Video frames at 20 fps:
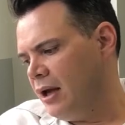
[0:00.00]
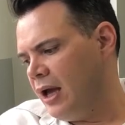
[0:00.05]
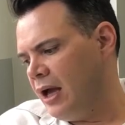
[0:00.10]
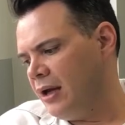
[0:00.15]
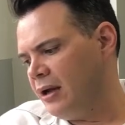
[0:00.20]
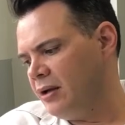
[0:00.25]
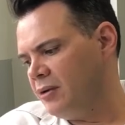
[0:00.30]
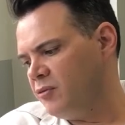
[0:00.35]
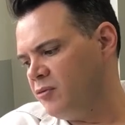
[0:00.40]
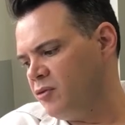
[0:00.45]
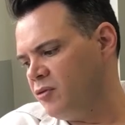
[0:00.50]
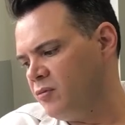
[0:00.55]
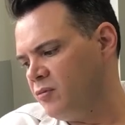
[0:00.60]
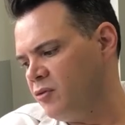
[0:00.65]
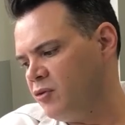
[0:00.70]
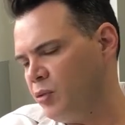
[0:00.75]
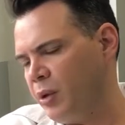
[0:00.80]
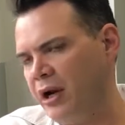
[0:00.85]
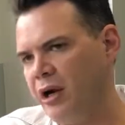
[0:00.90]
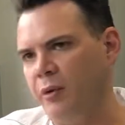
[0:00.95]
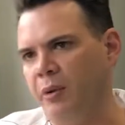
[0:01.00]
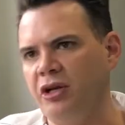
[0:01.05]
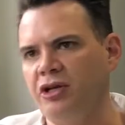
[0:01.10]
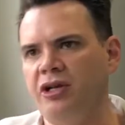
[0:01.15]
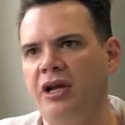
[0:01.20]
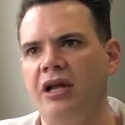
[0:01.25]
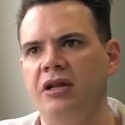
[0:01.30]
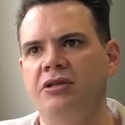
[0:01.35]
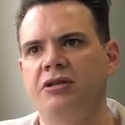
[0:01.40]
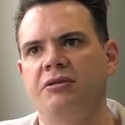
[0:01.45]
and a 20 to 1
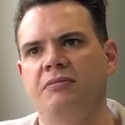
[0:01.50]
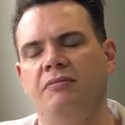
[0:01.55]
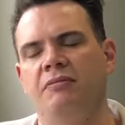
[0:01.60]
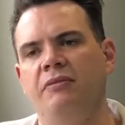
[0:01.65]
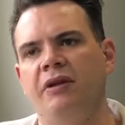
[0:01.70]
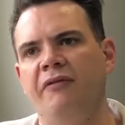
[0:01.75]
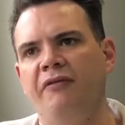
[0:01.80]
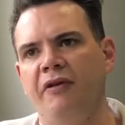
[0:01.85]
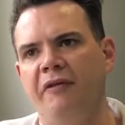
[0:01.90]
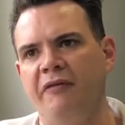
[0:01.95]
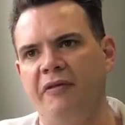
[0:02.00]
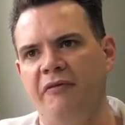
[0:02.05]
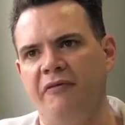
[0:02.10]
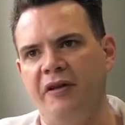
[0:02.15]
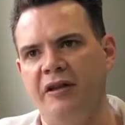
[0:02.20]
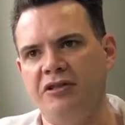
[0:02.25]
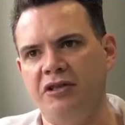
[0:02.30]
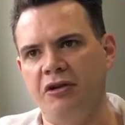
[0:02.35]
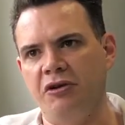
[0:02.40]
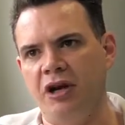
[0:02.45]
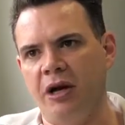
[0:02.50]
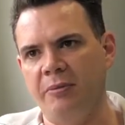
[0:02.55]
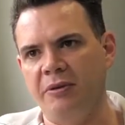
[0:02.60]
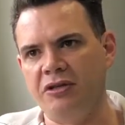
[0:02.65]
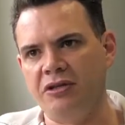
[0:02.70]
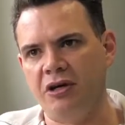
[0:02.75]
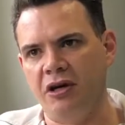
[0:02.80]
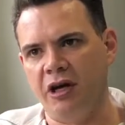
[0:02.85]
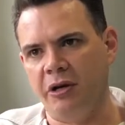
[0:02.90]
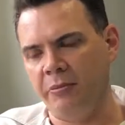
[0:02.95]
chance never left the fence and got up
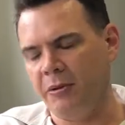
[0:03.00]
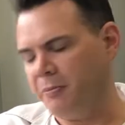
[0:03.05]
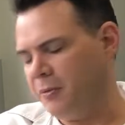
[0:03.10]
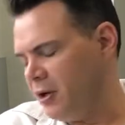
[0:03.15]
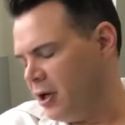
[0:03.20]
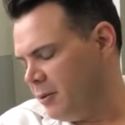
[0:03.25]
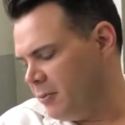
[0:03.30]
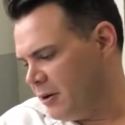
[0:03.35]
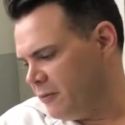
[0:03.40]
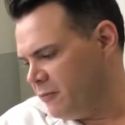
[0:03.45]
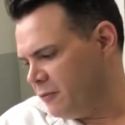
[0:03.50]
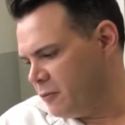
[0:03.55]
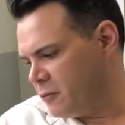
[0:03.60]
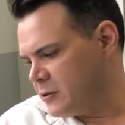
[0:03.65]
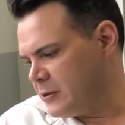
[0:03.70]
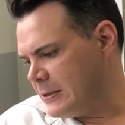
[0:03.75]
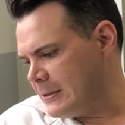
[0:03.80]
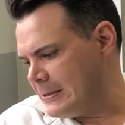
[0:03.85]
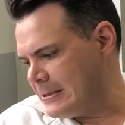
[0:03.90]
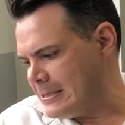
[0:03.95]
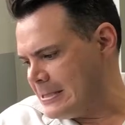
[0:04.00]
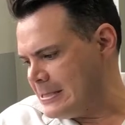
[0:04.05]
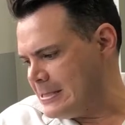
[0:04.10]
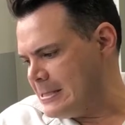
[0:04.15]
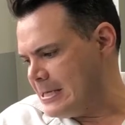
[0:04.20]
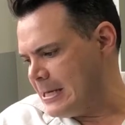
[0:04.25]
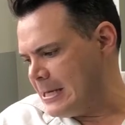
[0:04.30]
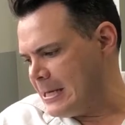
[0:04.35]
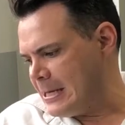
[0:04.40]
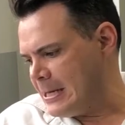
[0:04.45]
inside him and beat him, unfortunately.